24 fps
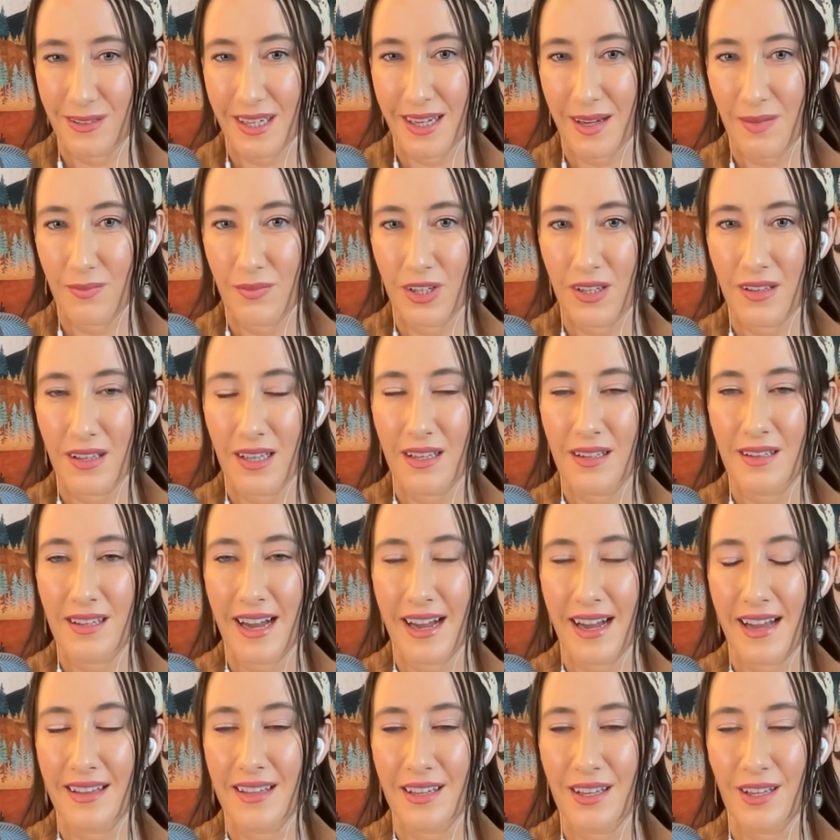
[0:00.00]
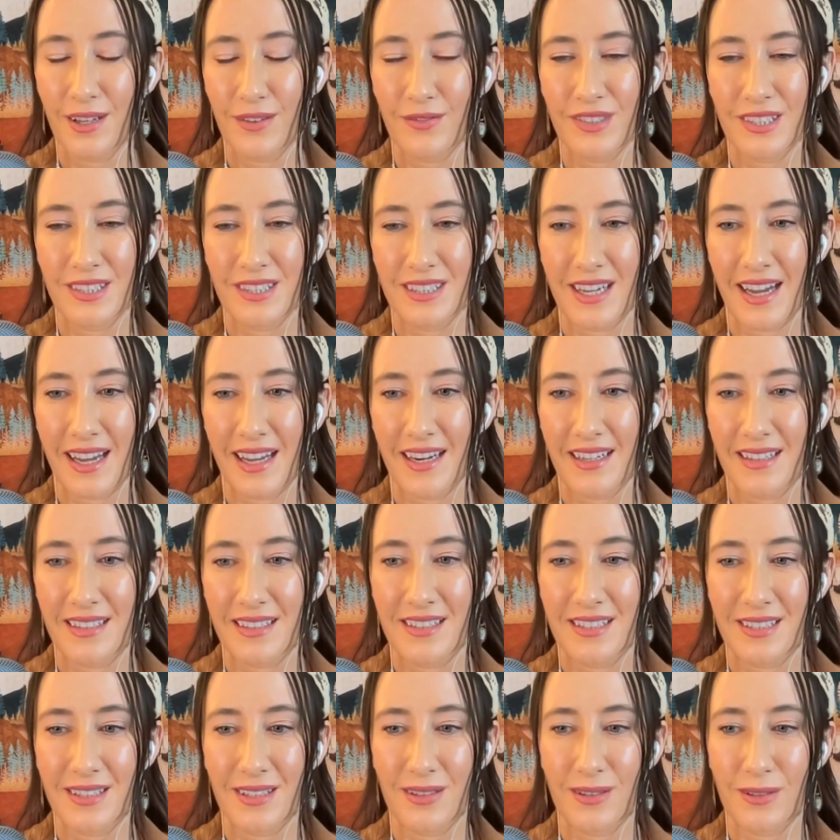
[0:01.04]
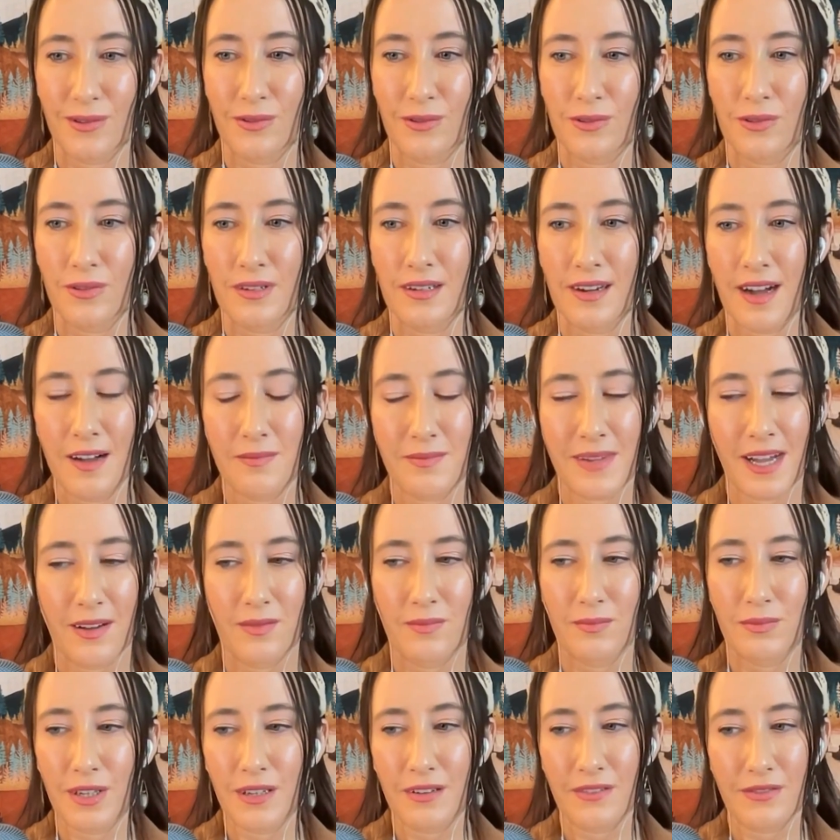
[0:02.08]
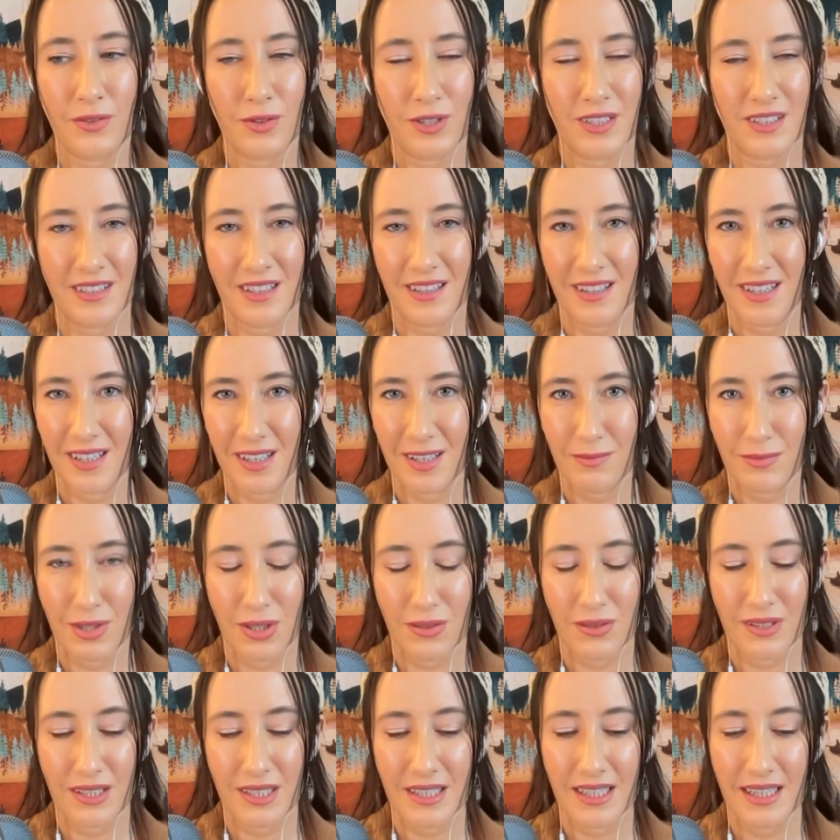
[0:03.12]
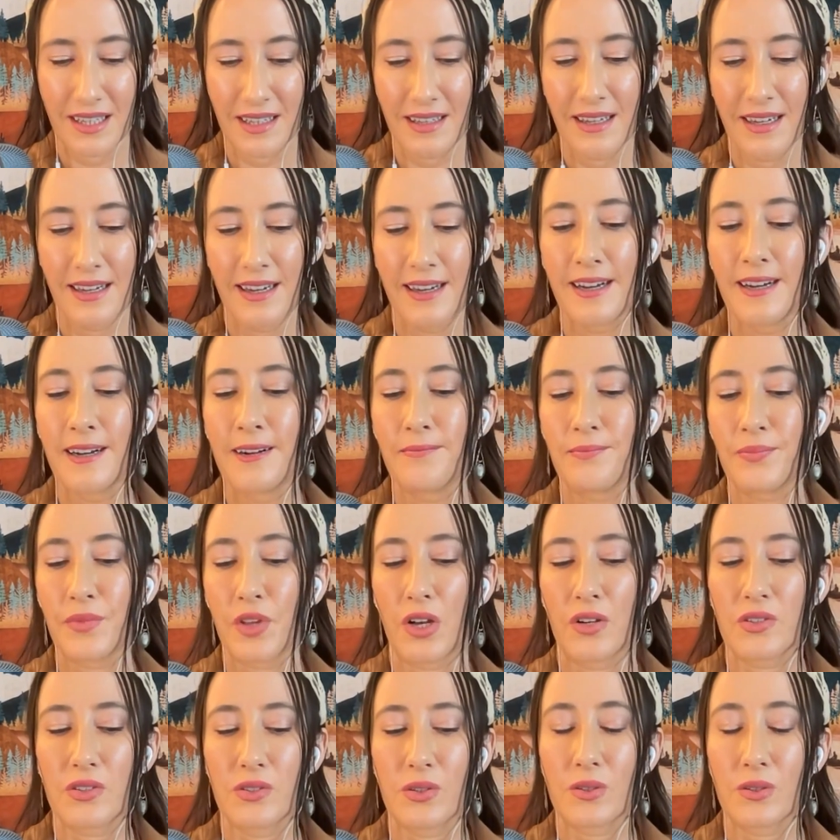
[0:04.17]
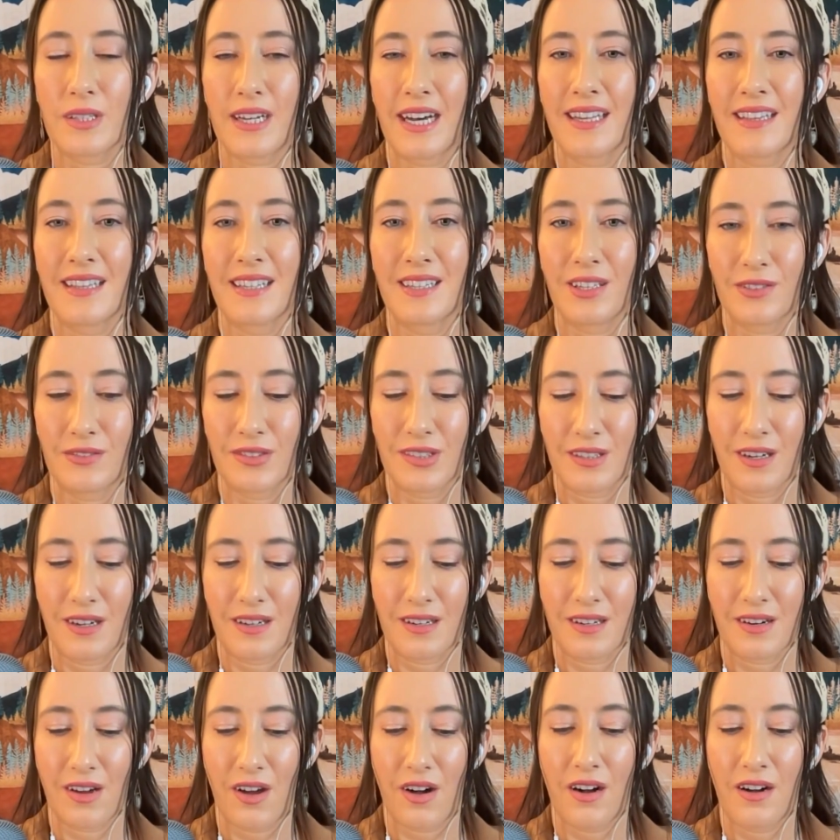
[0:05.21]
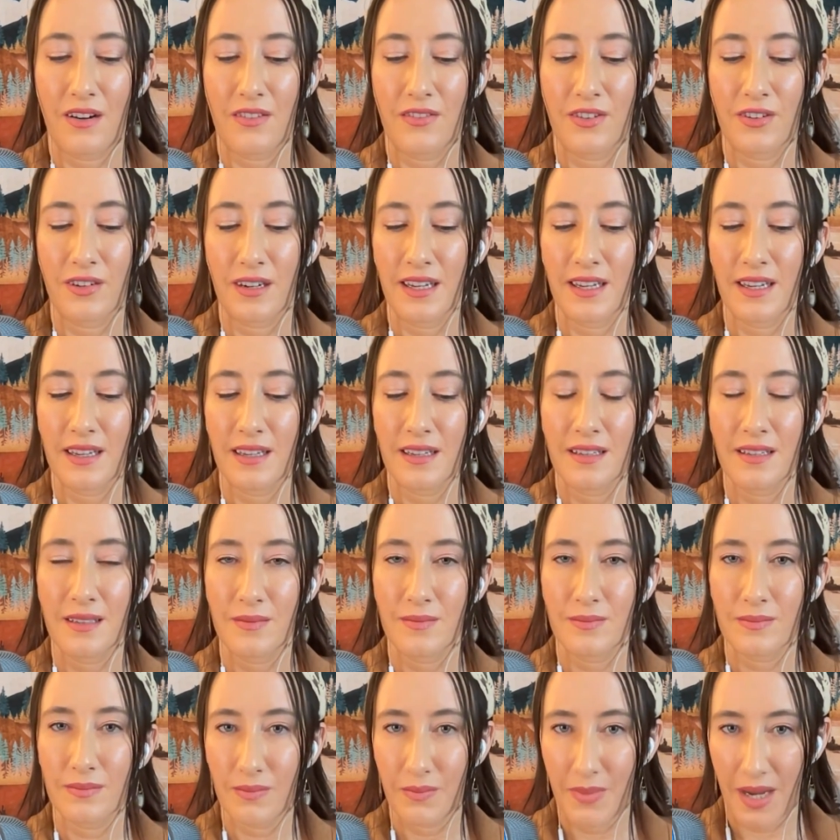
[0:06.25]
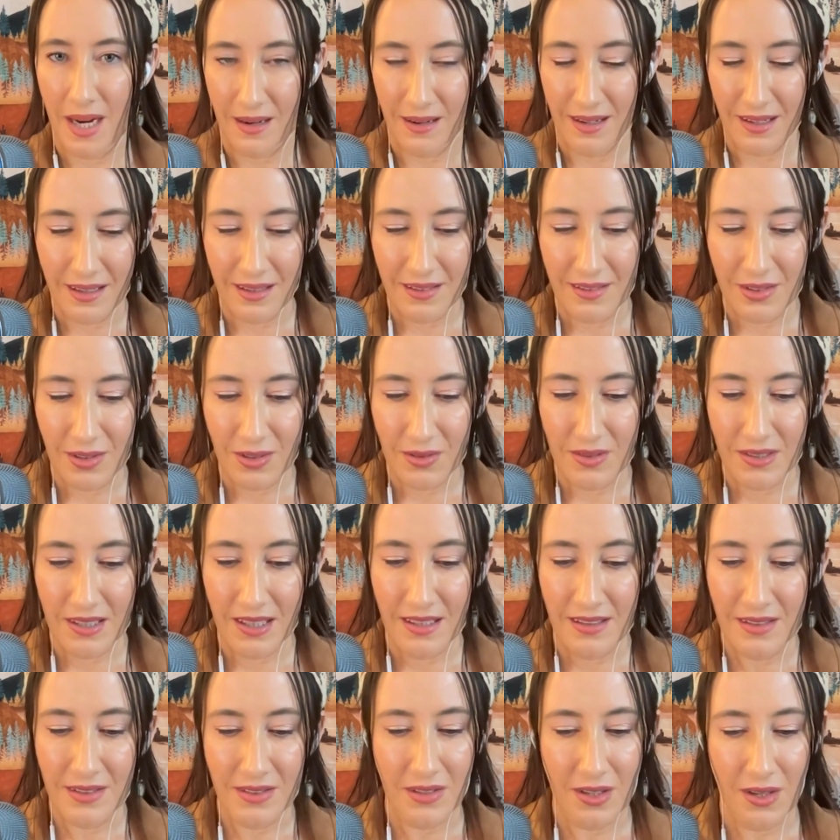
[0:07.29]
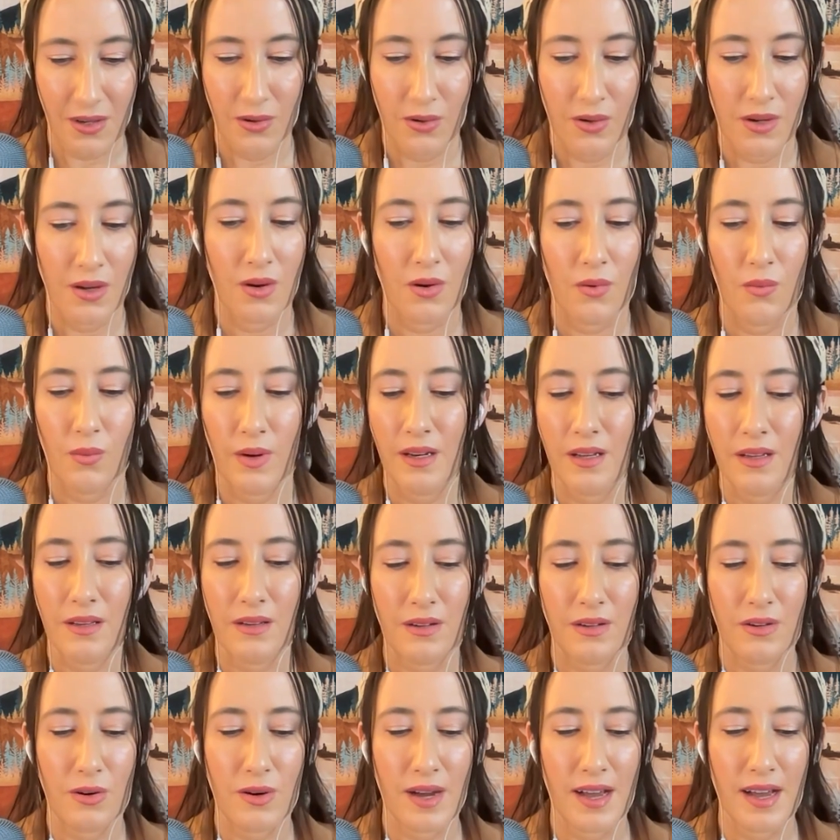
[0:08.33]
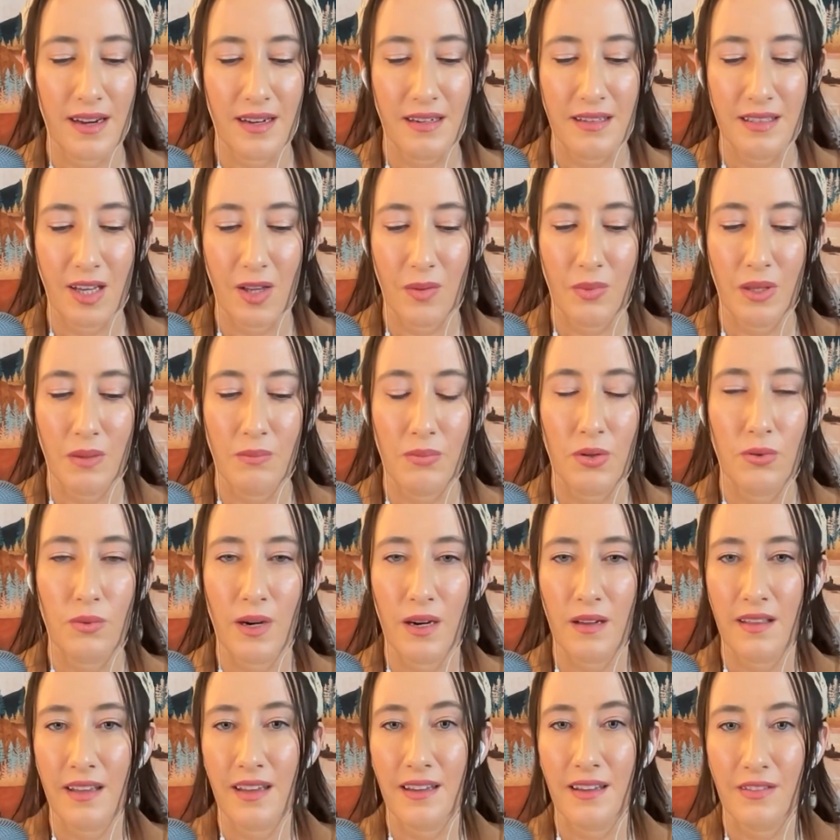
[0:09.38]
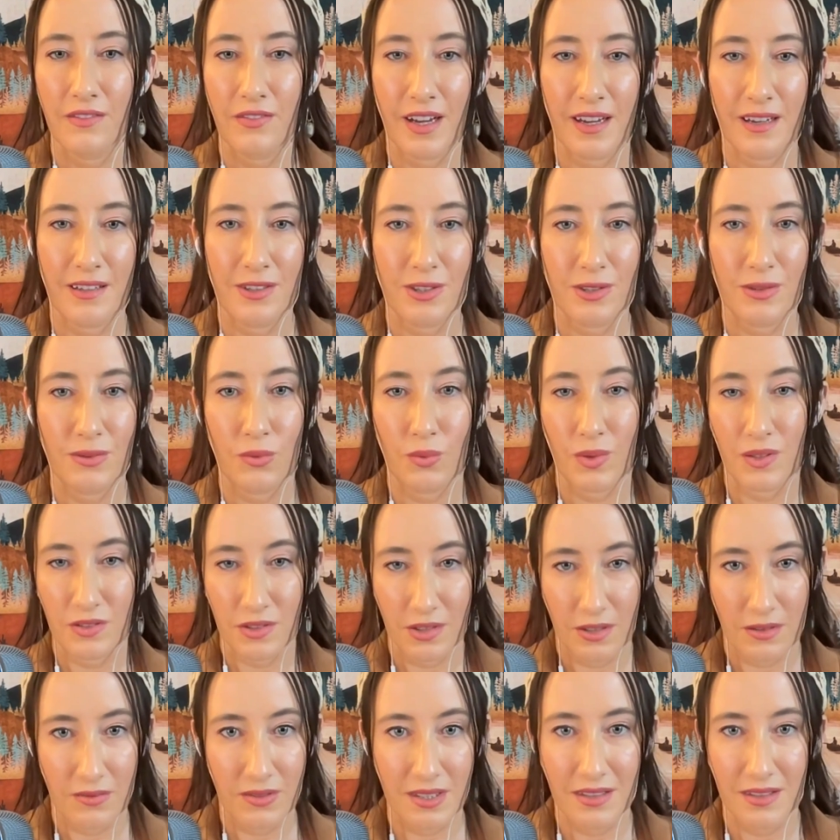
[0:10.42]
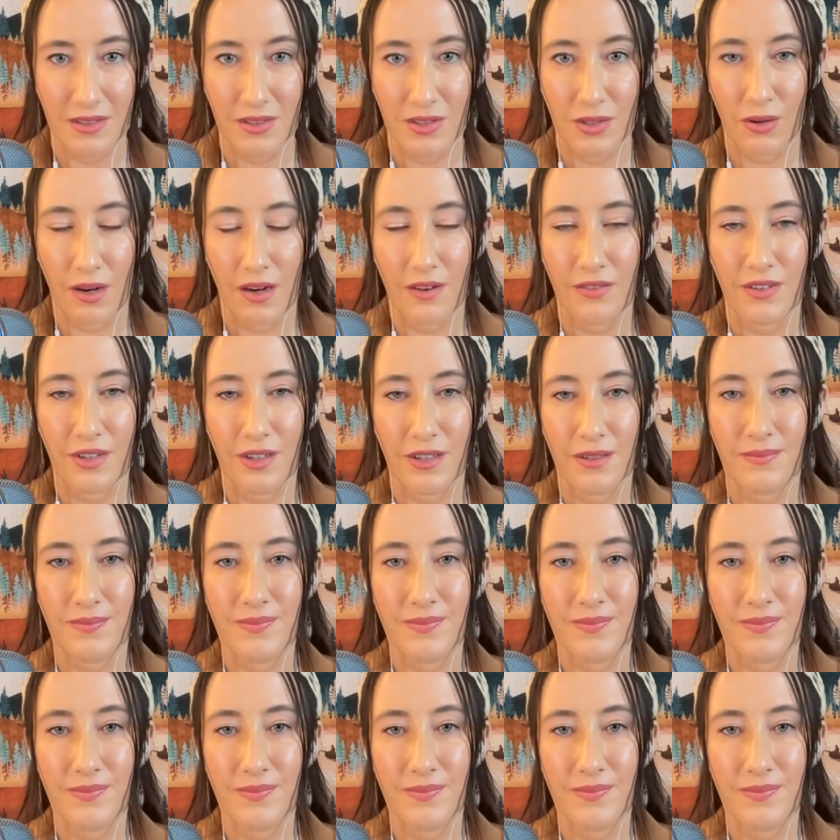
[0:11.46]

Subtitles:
I'm really glad that you've decided to come out and be a voice in the community. Also glad that you've started offering parent consulting. So why don't you go ahead and tell people where they can find you and what services you offer?